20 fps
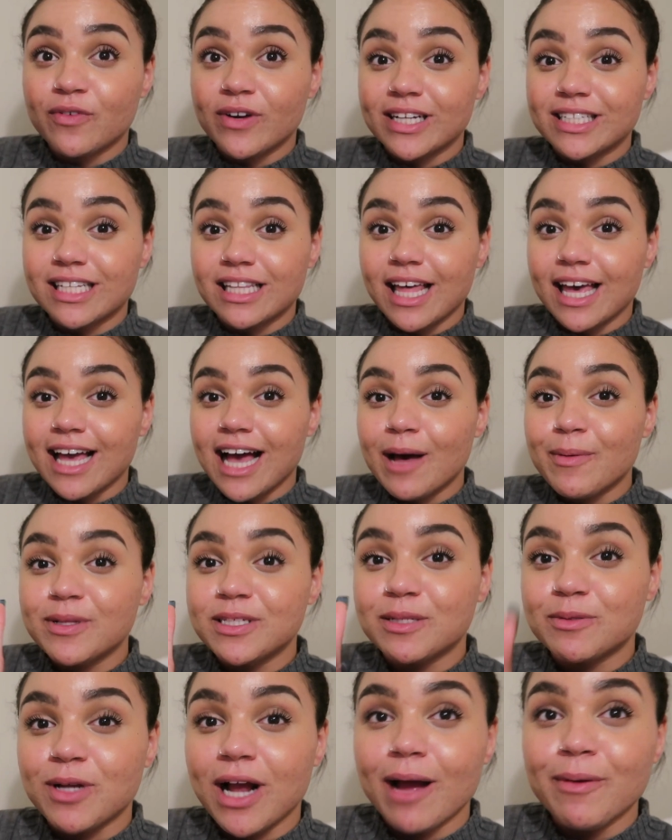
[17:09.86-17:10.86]
forget to like, comment,
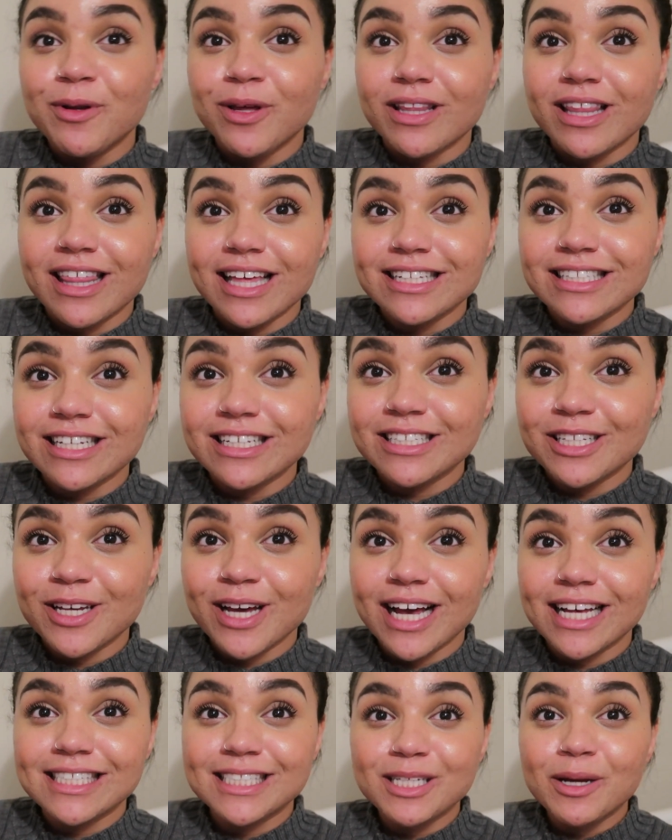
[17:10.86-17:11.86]
subscribe, do all the things. I'll see you
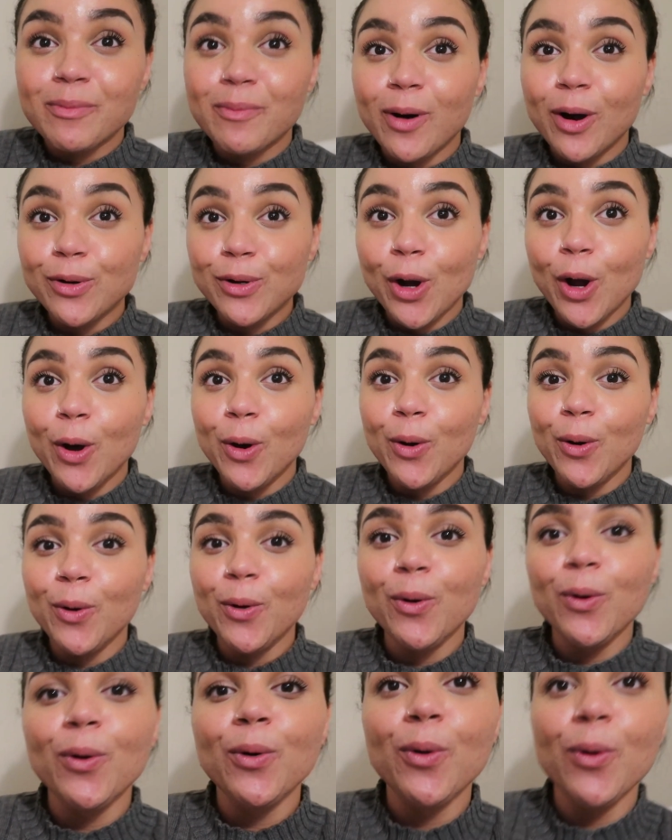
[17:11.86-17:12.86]
guys
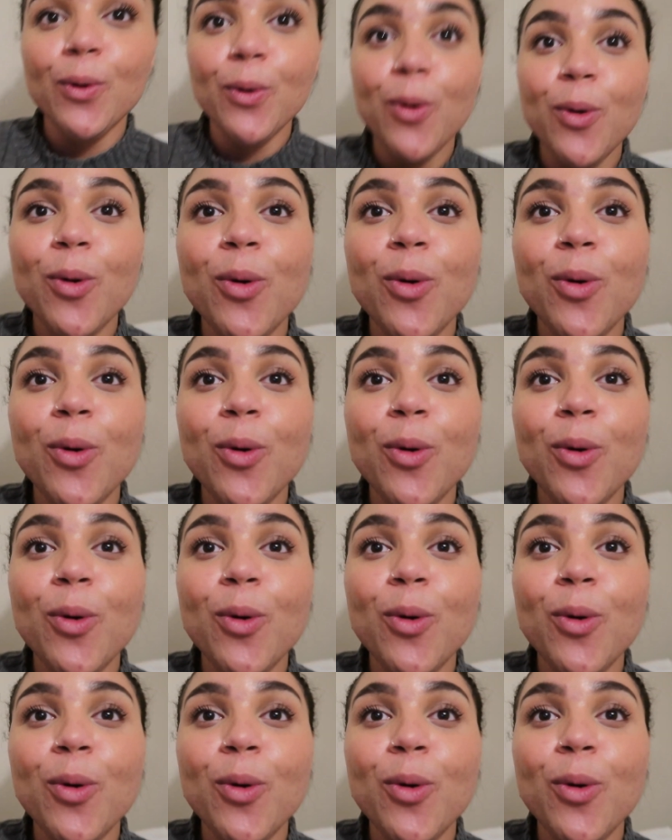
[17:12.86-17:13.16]
tomorrow.